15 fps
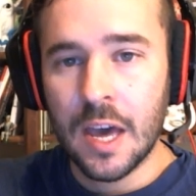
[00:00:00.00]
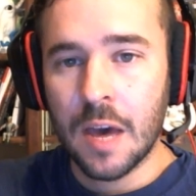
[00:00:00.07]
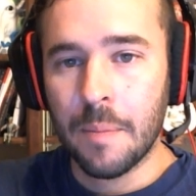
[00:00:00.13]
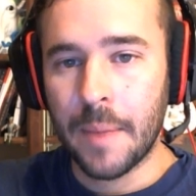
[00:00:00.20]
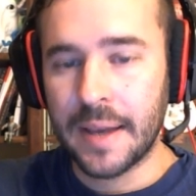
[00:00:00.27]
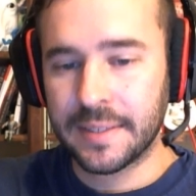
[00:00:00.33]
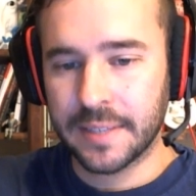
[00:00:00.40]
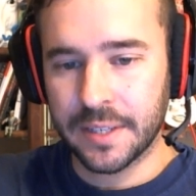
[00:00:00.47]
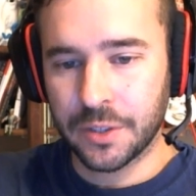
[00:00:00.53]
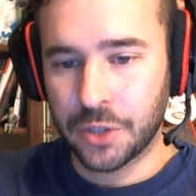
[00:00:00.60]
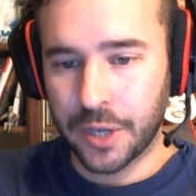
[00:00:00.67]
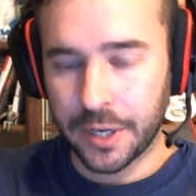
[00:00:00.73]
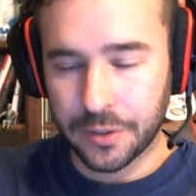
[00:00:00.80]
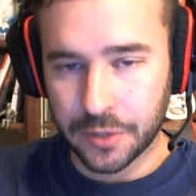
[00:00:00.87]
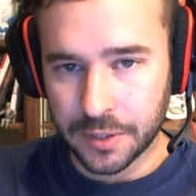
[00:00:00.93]
Mesa
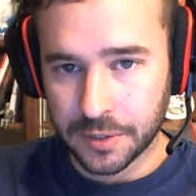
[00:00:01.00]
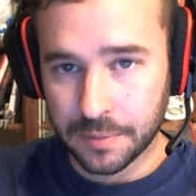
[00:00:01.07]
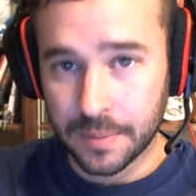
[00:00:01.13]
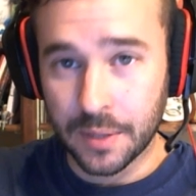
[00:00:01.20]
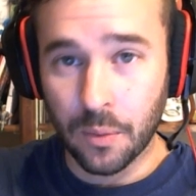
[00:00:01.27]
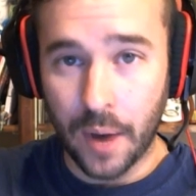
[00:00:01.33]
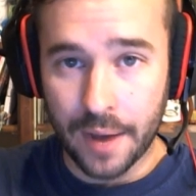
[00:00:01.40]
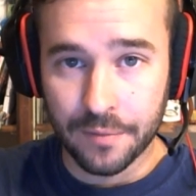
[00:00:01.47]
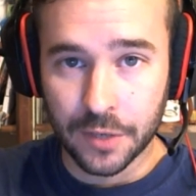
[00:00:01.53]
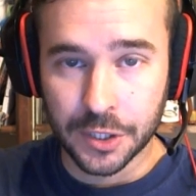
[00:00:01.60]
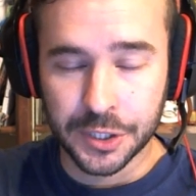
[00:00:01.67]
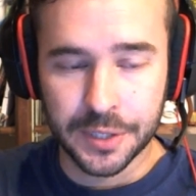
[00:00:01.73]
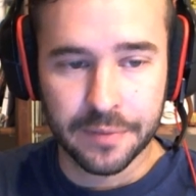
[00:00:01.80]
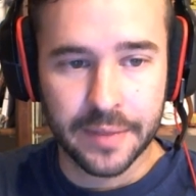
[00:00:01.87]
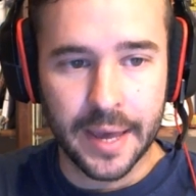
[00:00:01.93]
Enchantress, the white
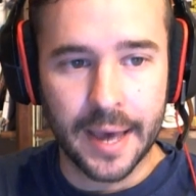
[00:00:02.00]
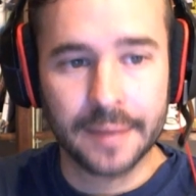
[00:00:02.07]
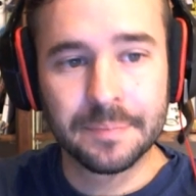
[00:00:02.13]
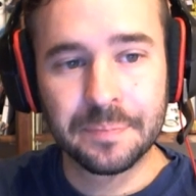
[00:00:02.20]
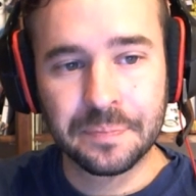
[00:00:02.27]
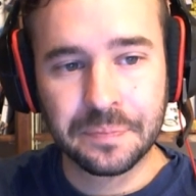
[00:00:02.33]
version of that.